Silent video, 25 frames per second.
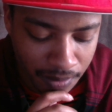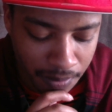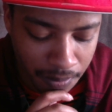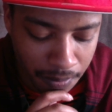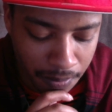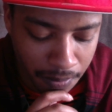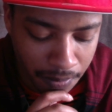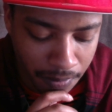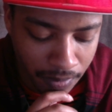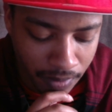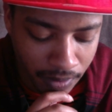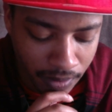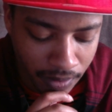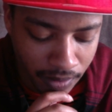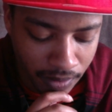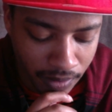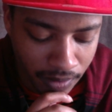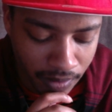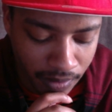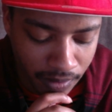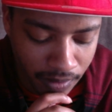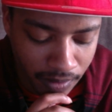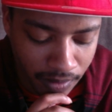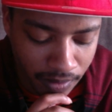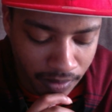
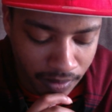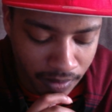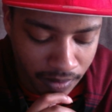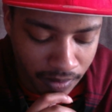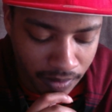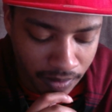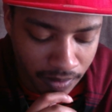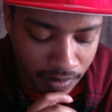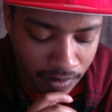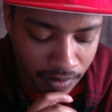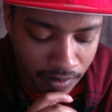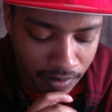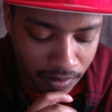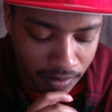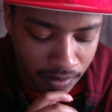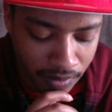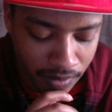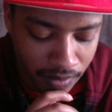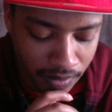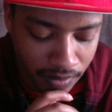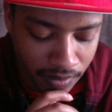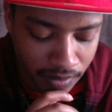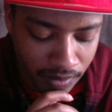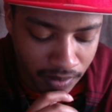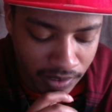But
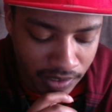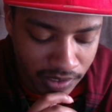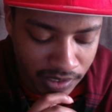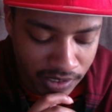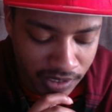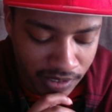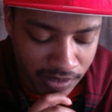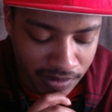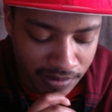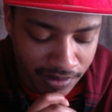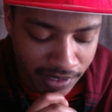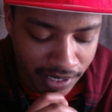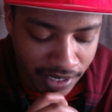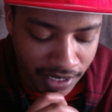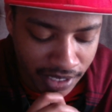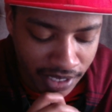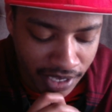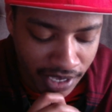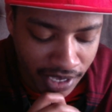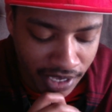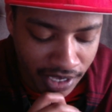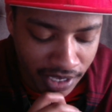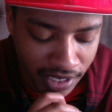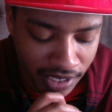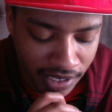it seems like
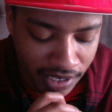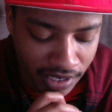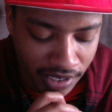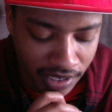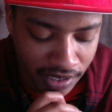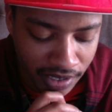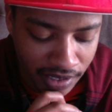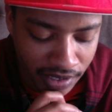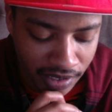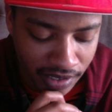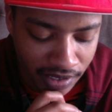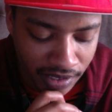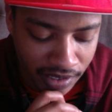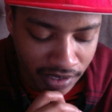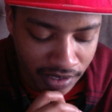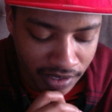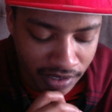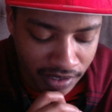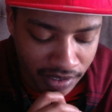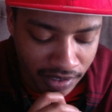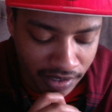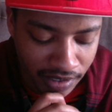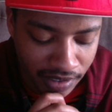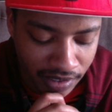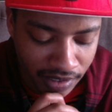Kenki
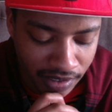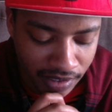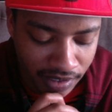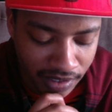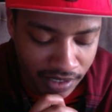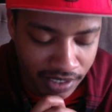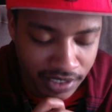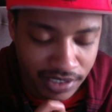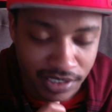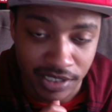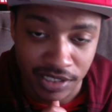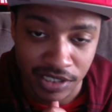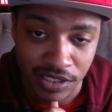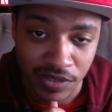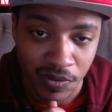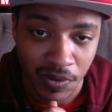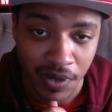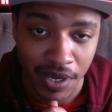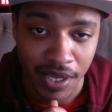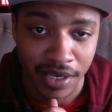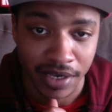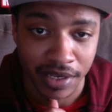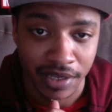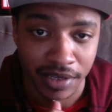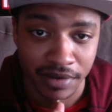isn't
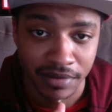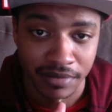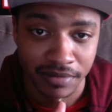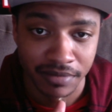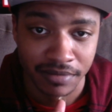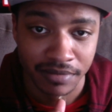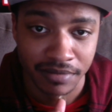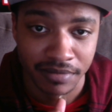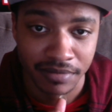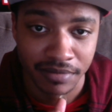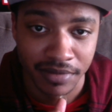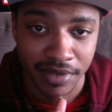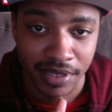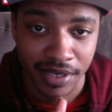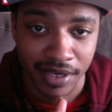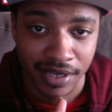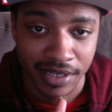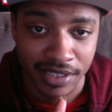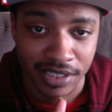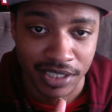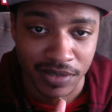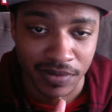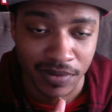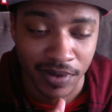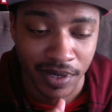sweating it. He
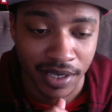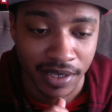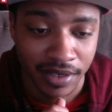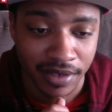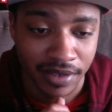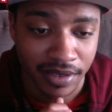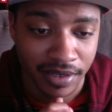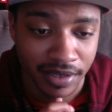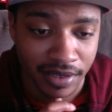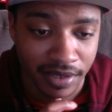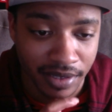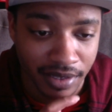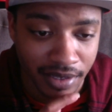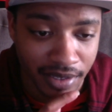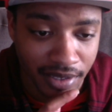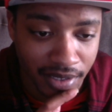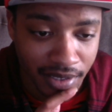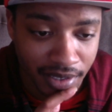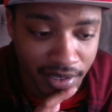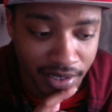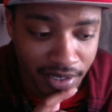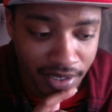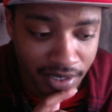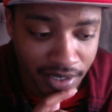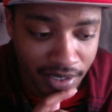ain't sweating it.
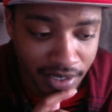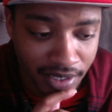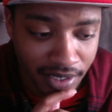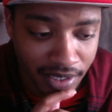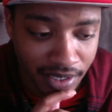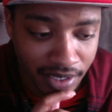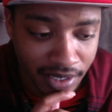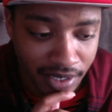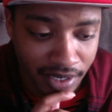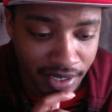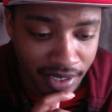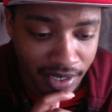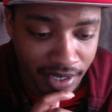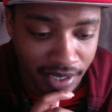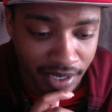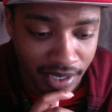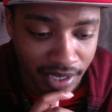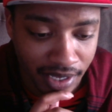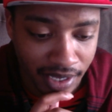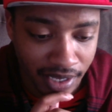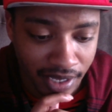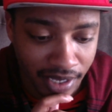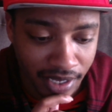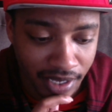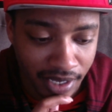
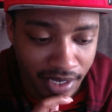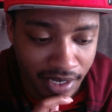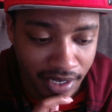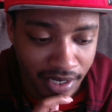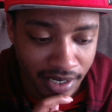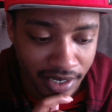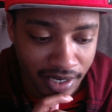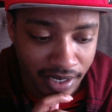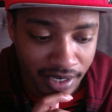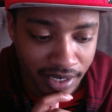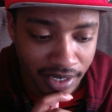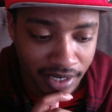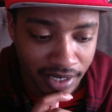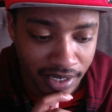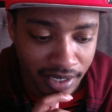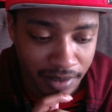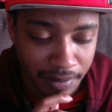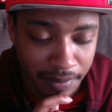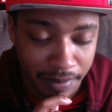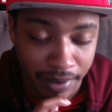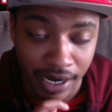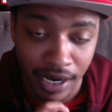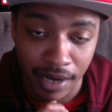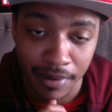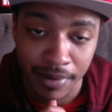And he
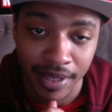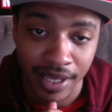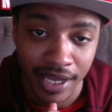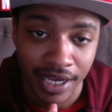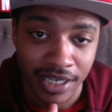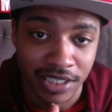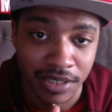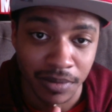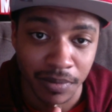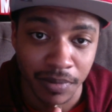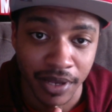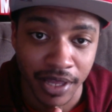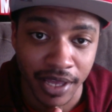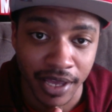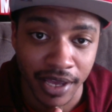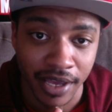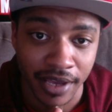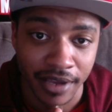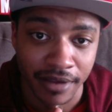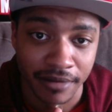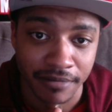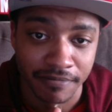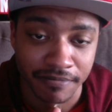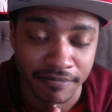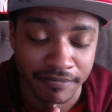probably has a
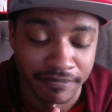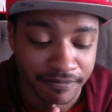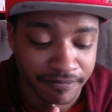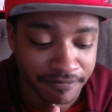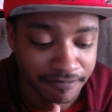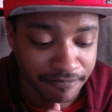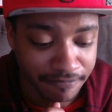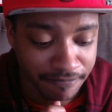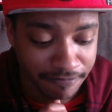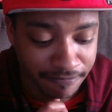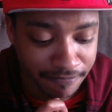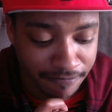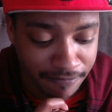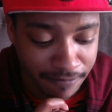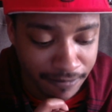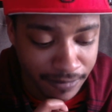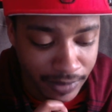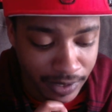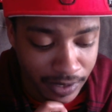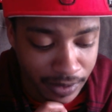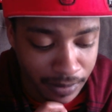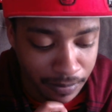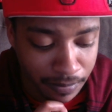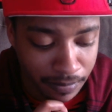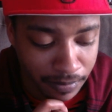plan.
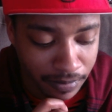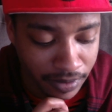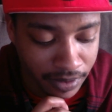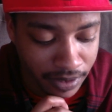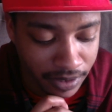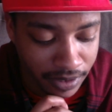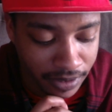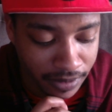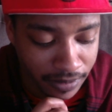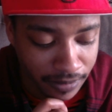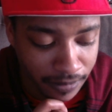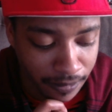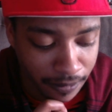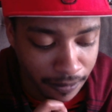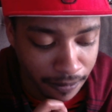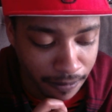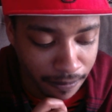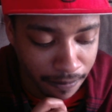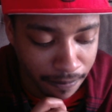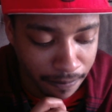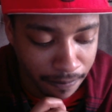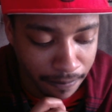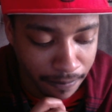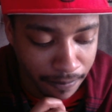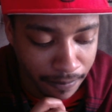But
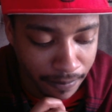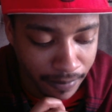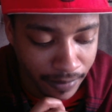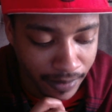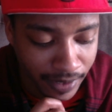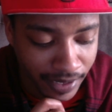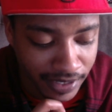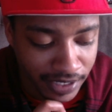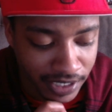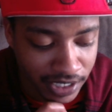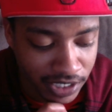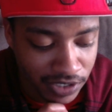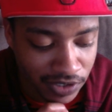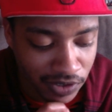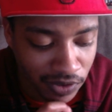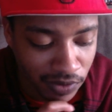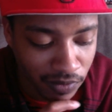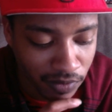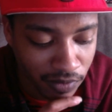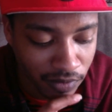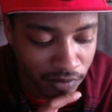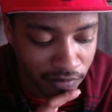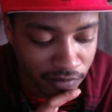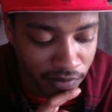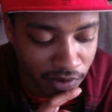I think it's going to
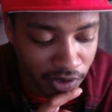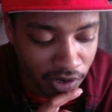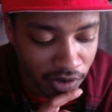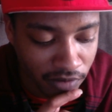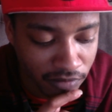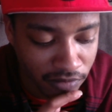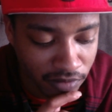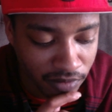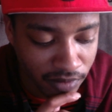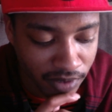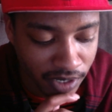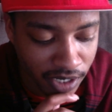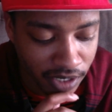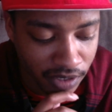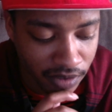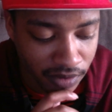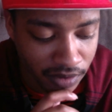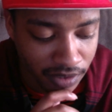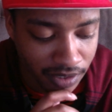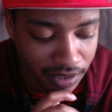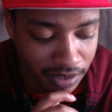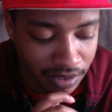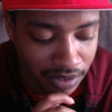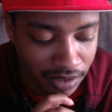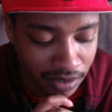revolve
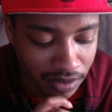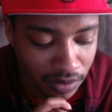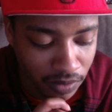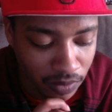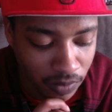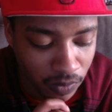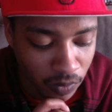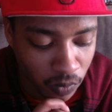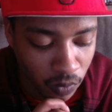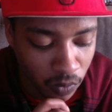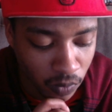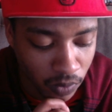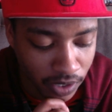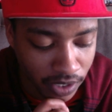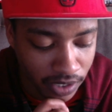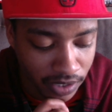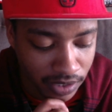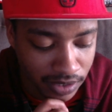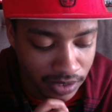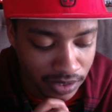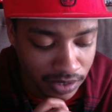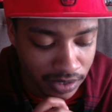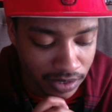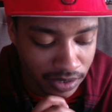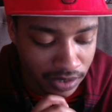around
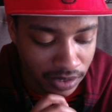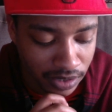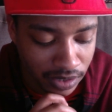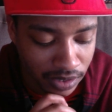what